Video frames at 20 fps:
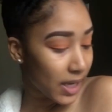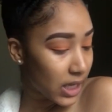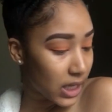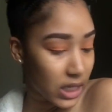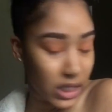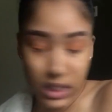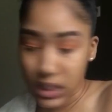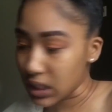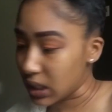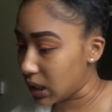
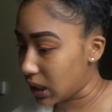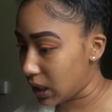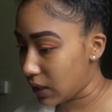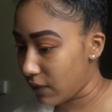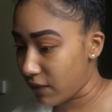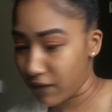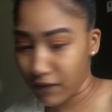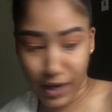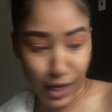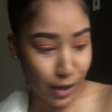is the
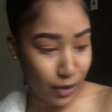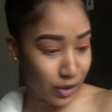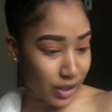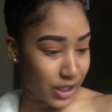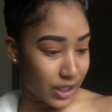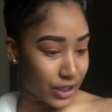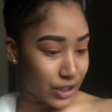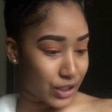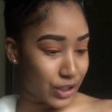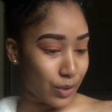
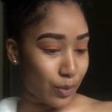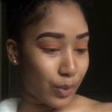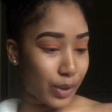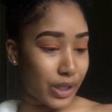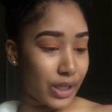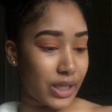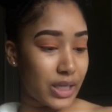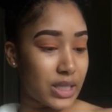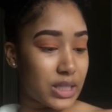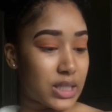foundation.
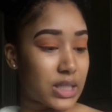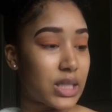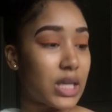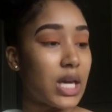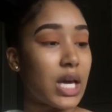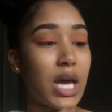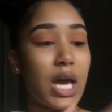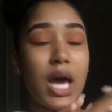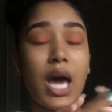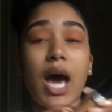Where is
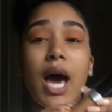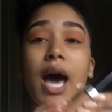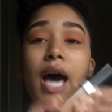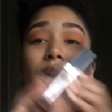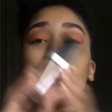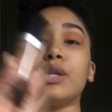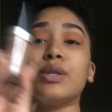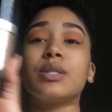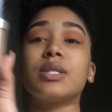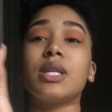it?
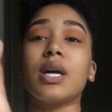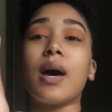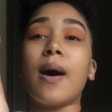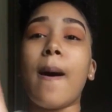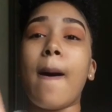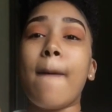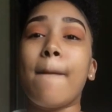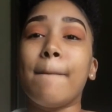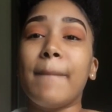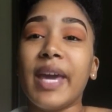I use
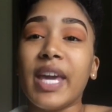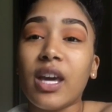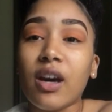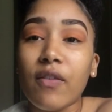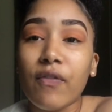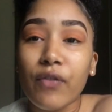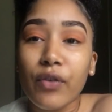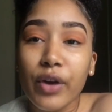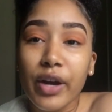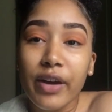the
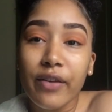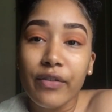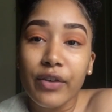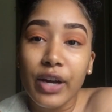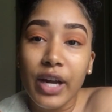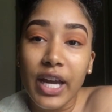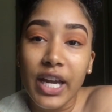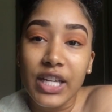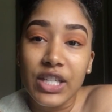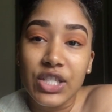Makeup
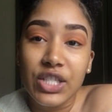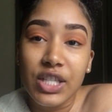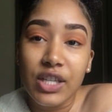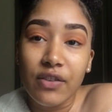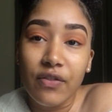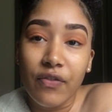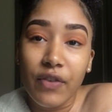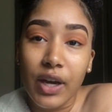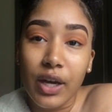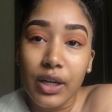Forever HD
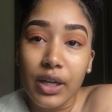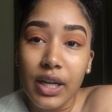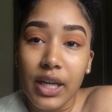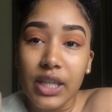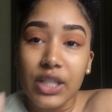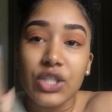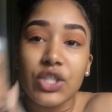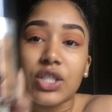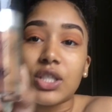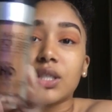
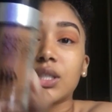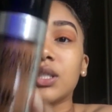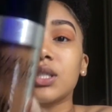foundation.